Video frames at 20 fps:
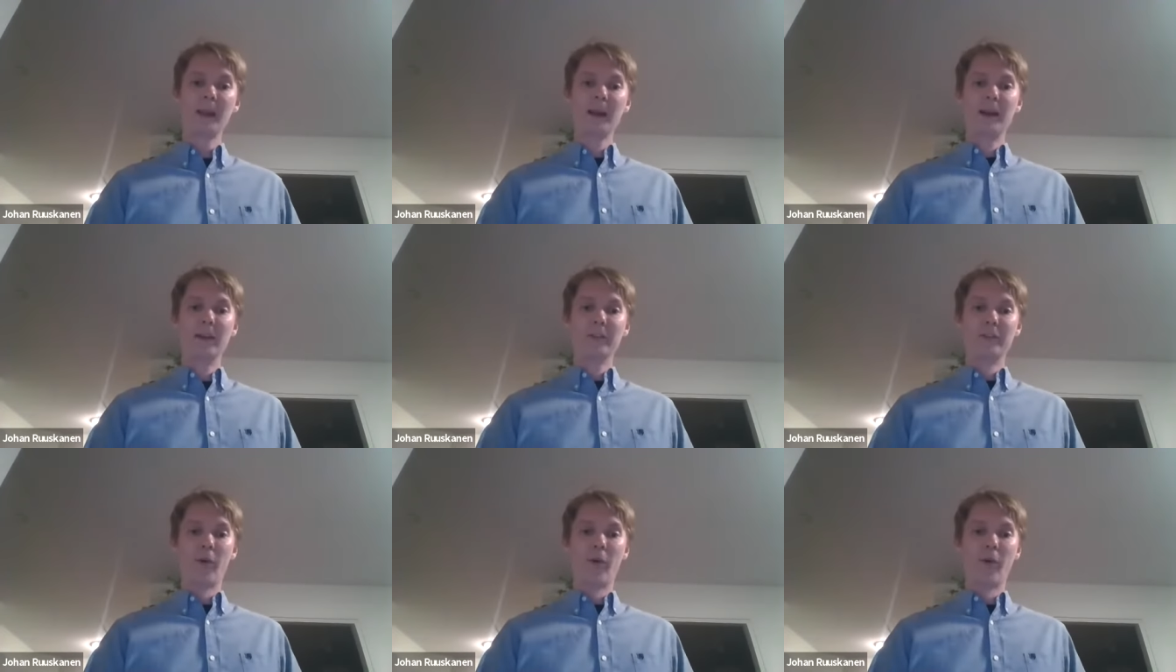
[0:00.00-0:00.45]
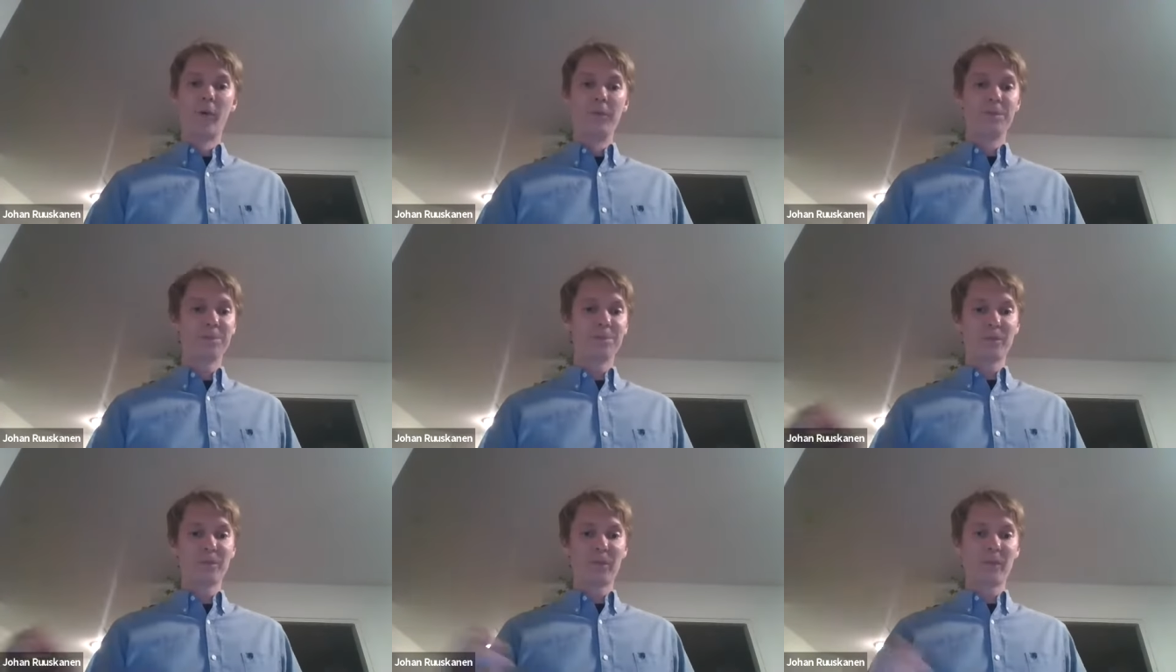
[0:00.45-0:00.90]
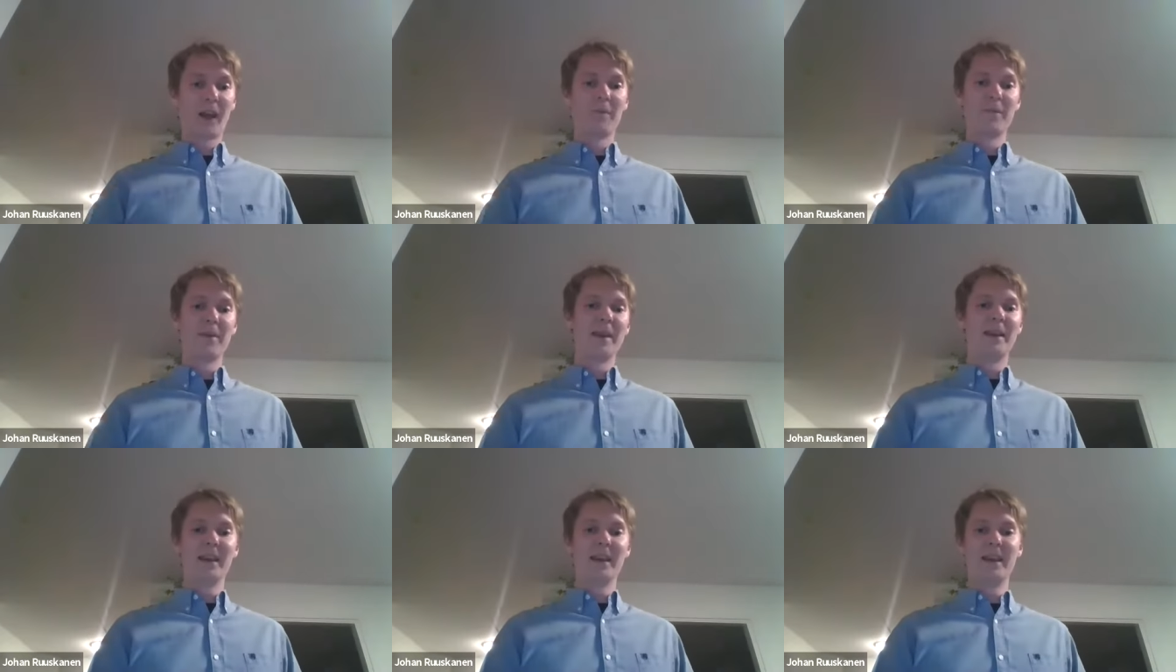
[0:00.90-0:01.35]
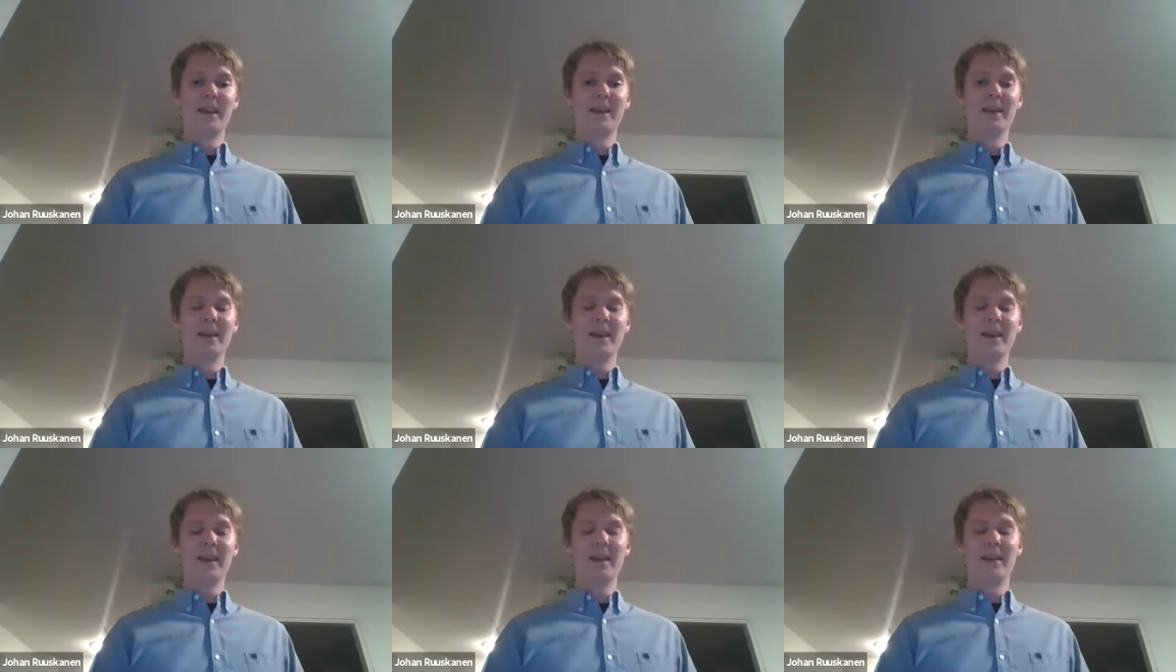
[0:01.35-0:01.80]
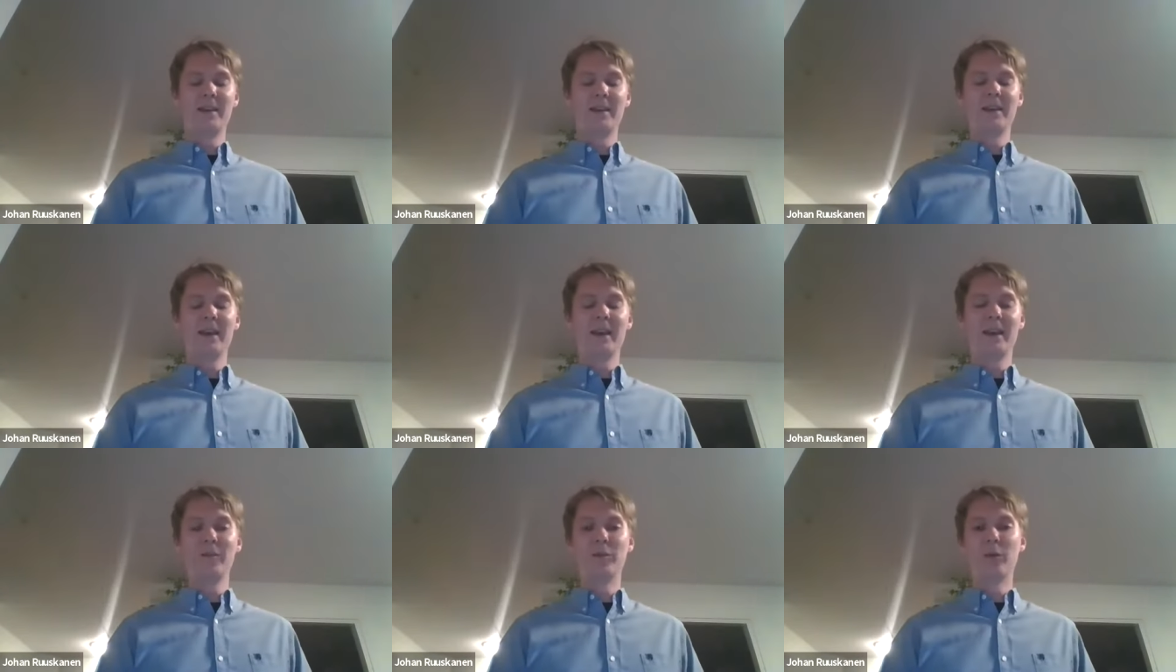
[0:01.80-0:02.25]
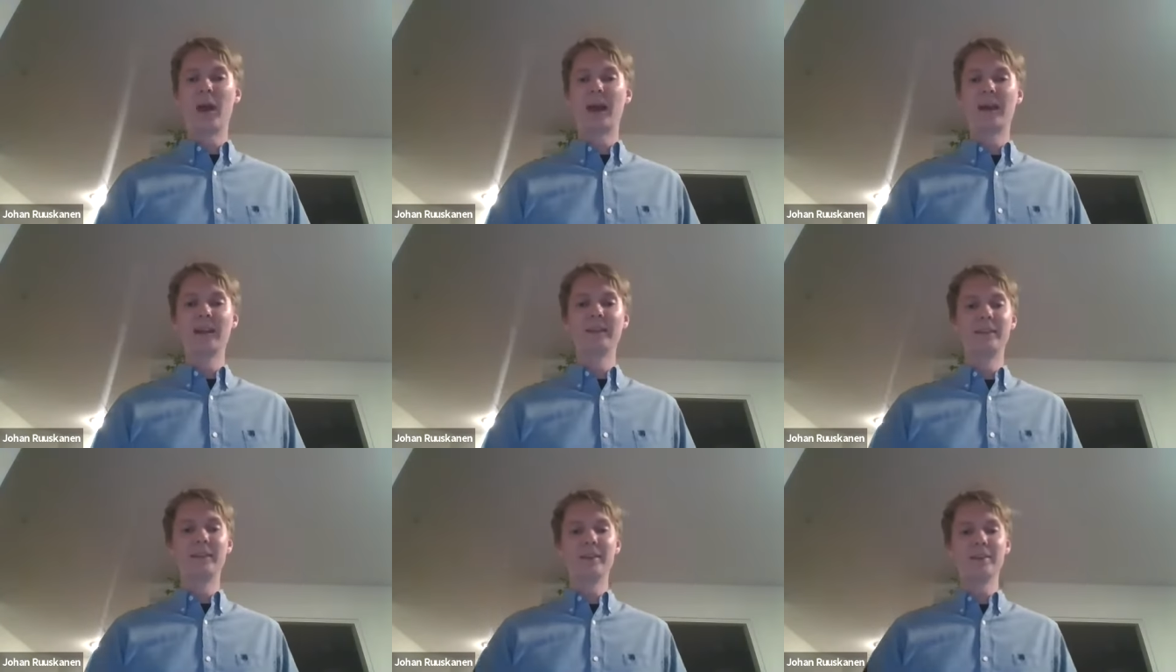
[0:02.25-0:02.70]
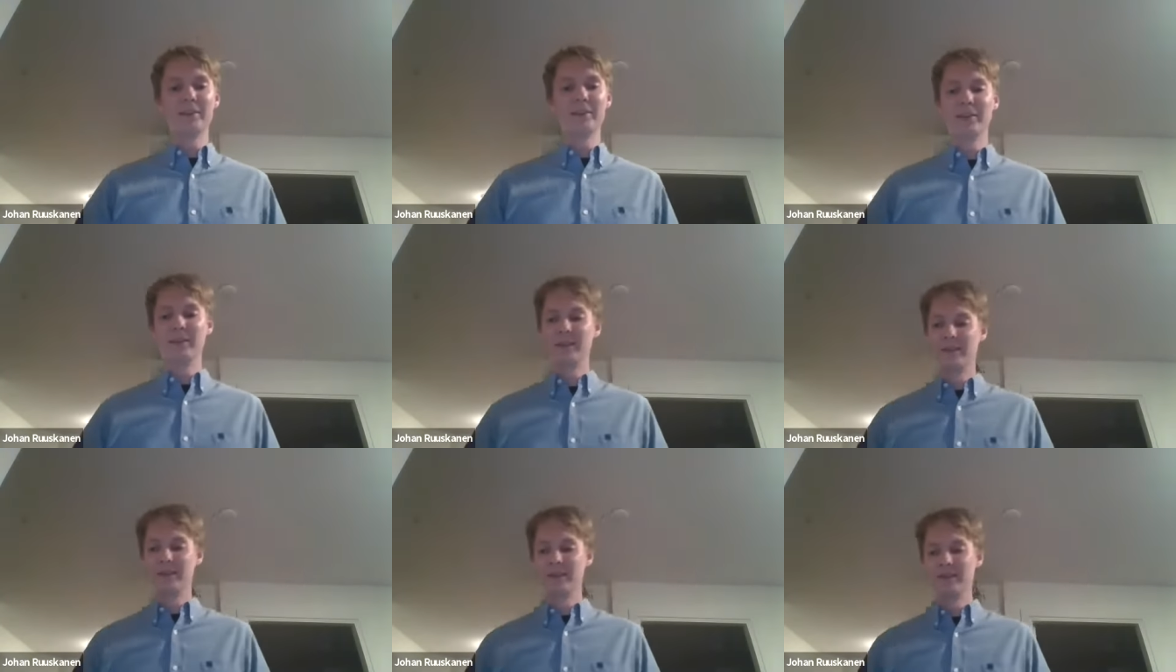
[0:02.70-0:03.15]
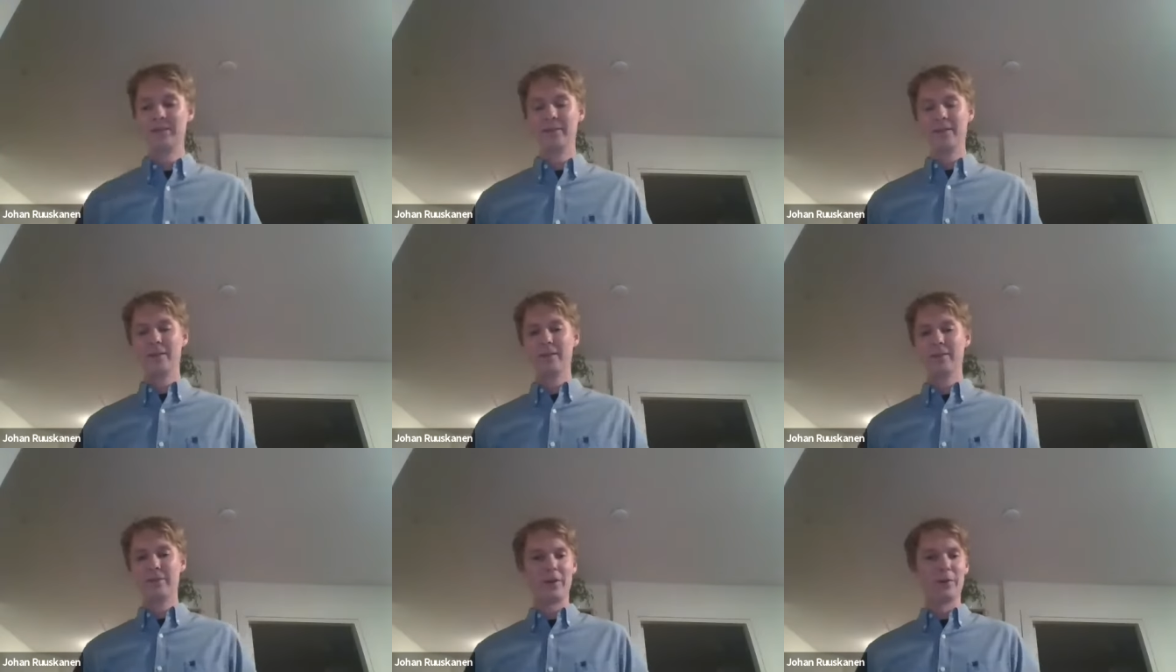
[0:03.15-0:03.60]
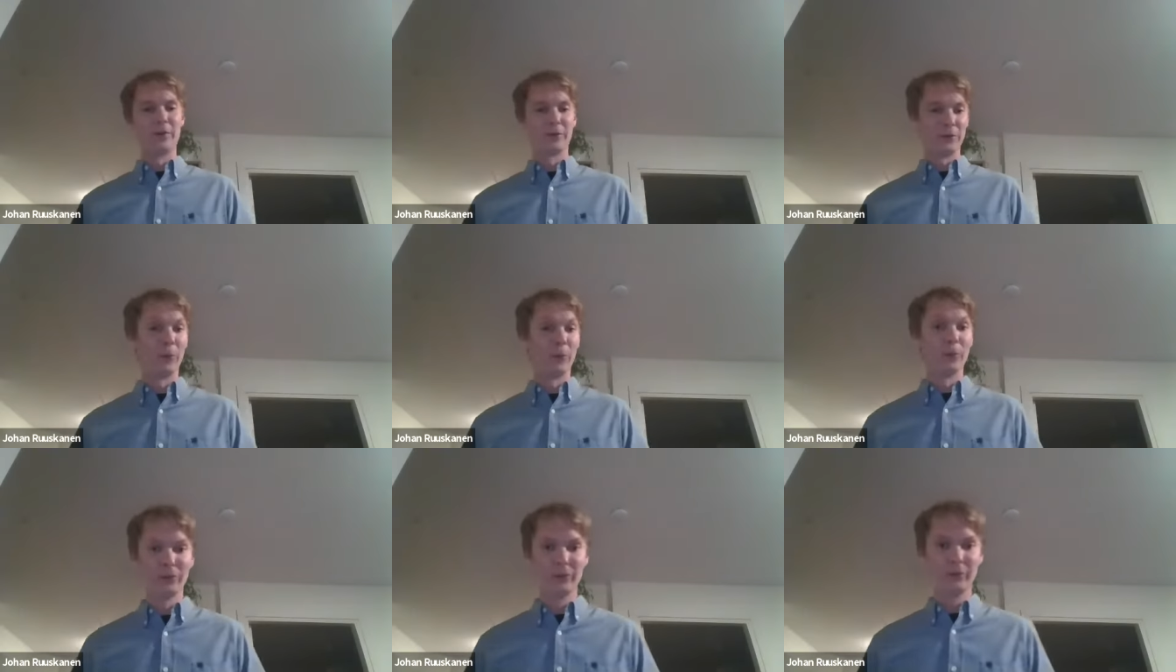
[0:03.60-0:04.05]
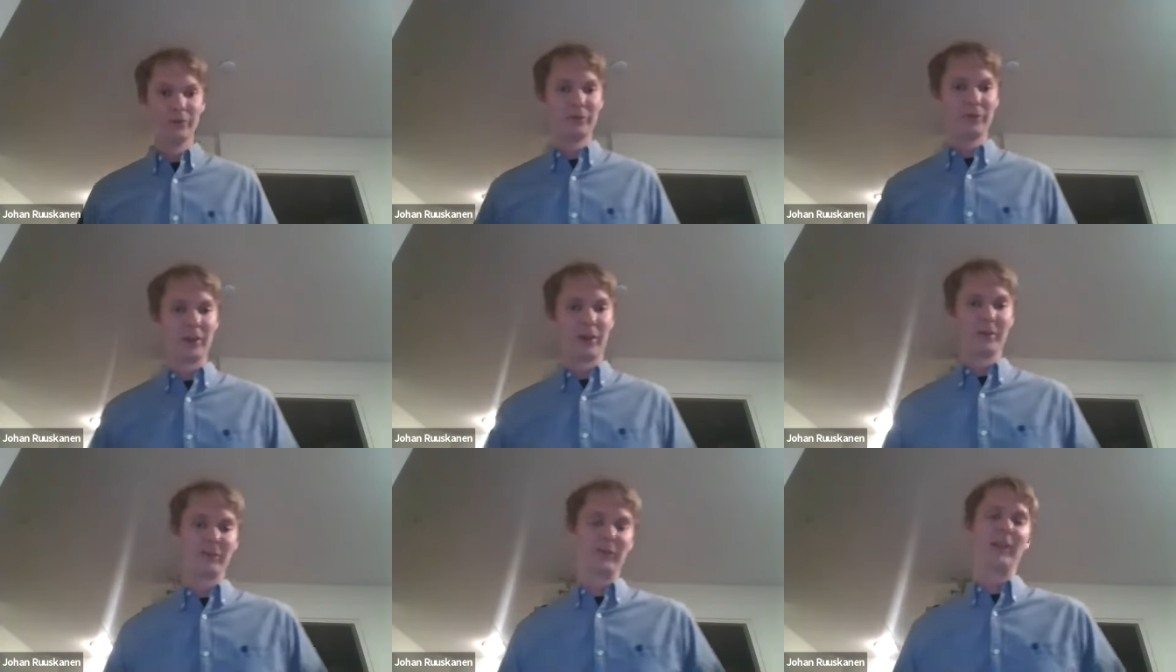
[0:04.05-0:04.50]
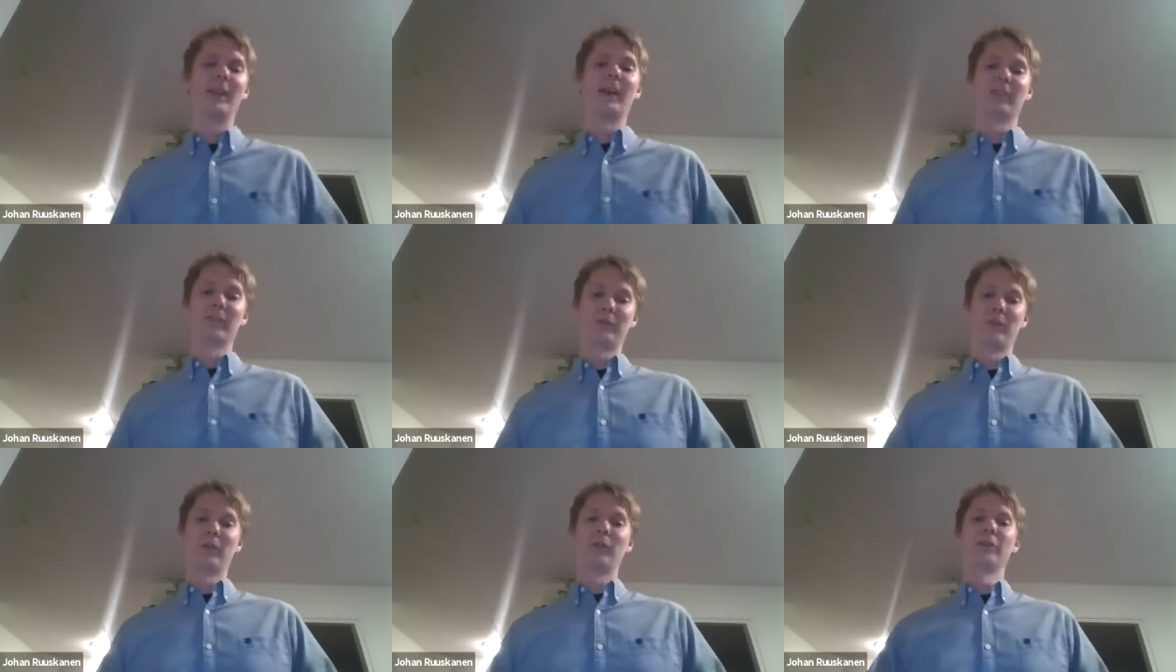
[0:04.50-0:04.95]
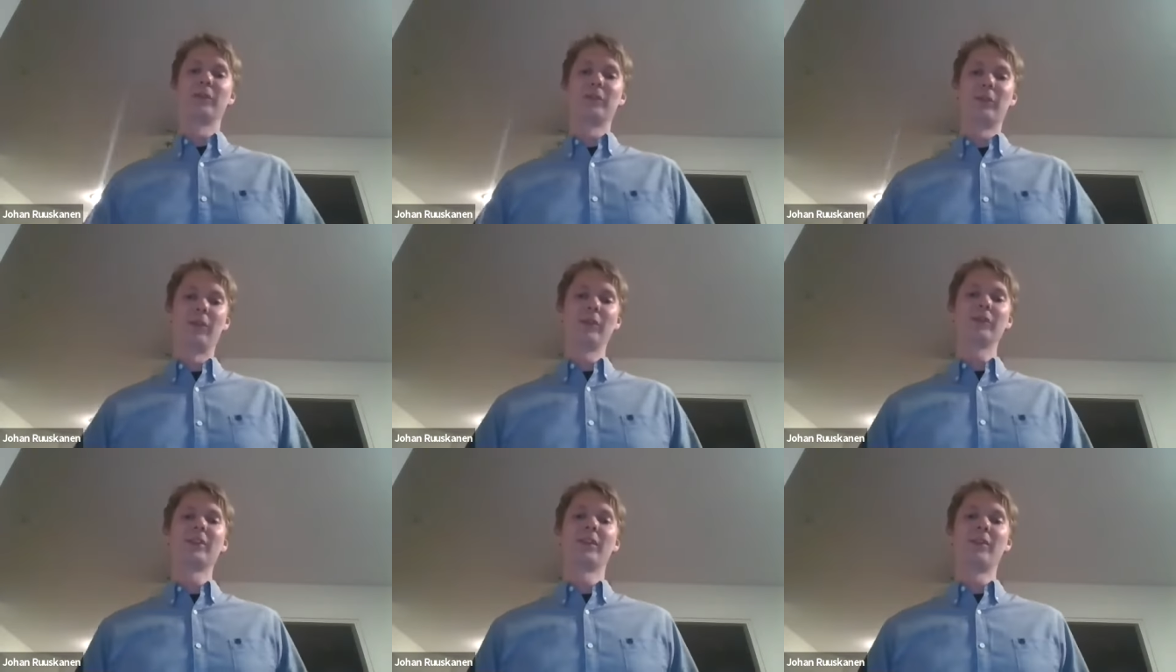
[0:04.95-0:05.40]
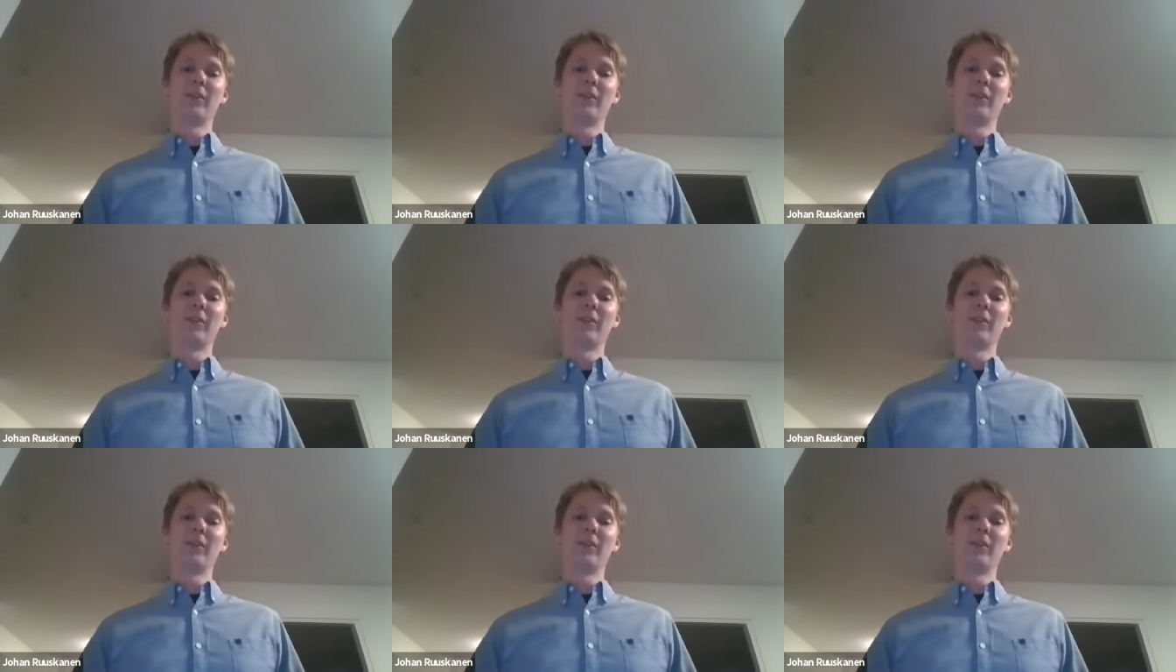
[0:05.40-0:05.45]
So, I mean, in reality, there is no such thing as a synchronous service.